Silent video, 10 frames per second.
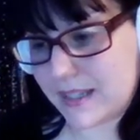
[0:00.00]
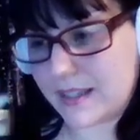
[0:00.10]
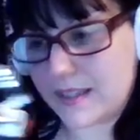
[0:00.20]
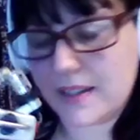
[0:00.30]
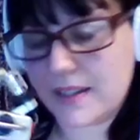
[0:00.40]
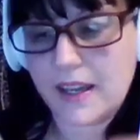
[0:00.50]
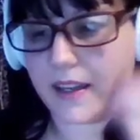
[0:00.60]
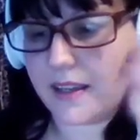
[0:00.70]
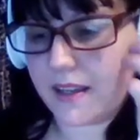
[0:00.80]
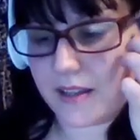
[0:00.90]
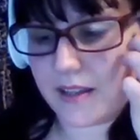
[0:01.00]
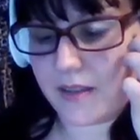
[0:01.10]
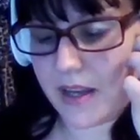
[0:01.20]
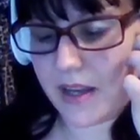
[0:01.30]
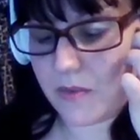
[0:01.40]
So yeah, they've
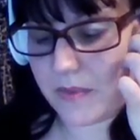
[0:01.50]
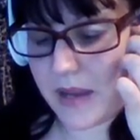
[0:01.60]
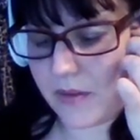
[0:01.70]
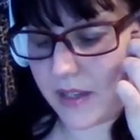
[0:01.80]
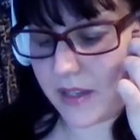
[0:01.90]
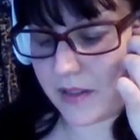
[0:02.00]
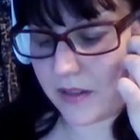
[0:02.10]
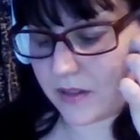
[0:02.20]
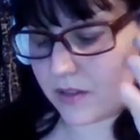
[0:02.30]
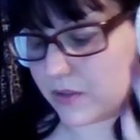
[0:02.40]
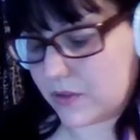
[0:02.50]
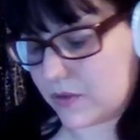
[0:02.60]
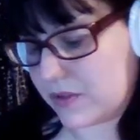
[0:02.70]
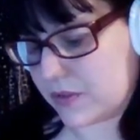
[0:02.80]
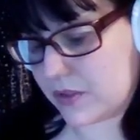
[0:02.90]
been helping me out with this and
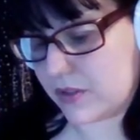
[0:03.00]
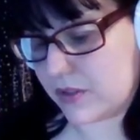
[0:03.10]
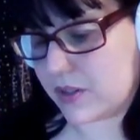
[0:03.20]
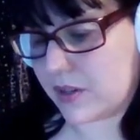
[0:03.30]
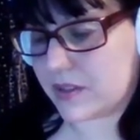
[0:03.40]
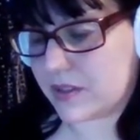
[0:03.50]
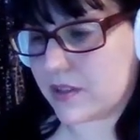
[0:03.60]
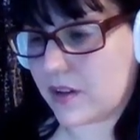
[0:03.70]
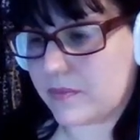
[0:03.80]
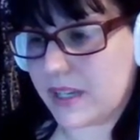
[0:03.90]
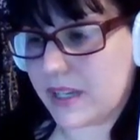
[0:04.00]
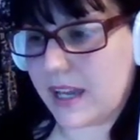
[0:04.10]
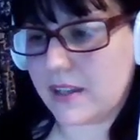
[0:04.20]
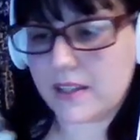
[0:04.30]
tutorials on YouTube and stuff. But yeah, you can